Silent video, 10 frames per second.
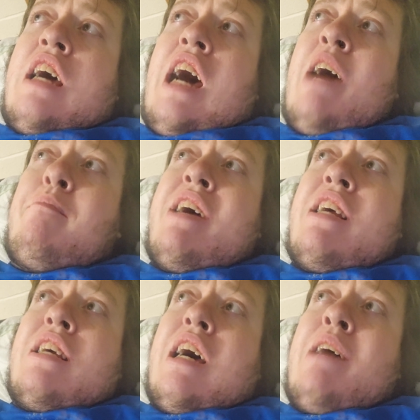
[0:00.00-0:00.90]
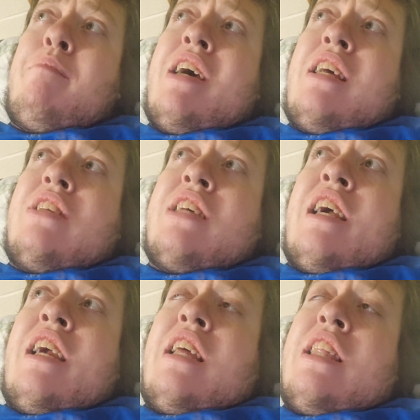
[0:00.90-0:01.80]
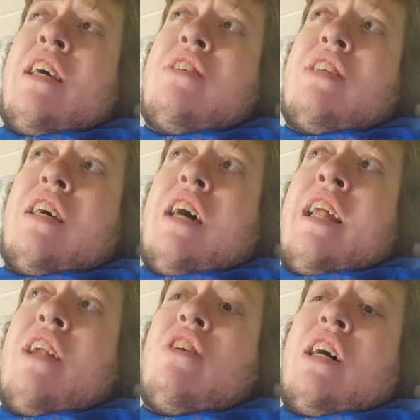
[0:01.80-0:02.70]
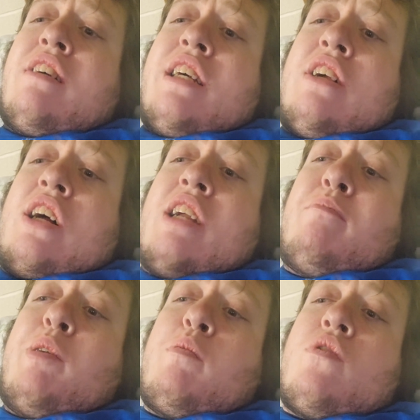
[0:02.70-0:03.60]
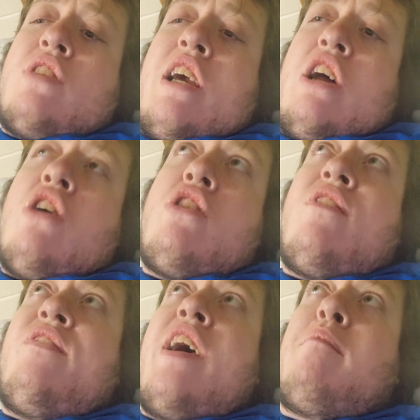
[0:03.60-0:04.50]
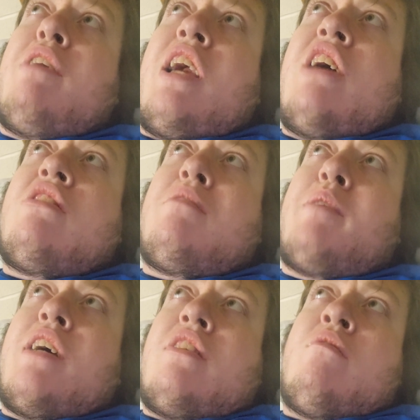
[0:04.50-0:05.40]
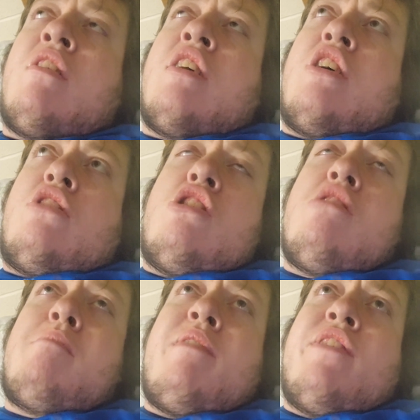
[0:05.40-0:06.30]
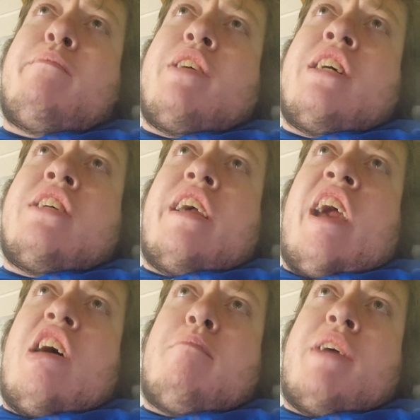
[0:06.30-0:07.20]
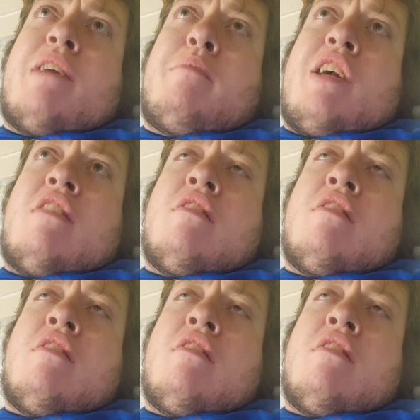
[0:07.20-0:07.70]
I might I might say this, and I know I'll get a lot of people saying, "Oh, your family cares about you." No, my family doesn't care about me.